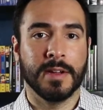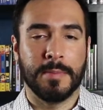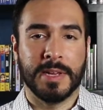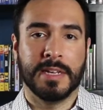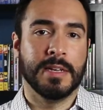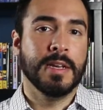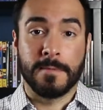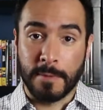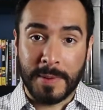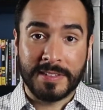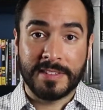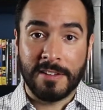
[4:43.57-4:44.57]
I mean, for
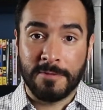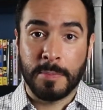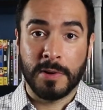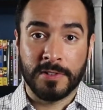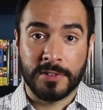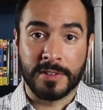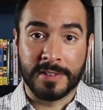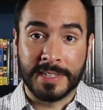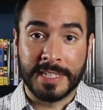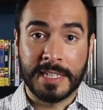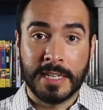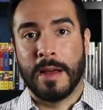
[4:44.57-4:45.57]
myself personally,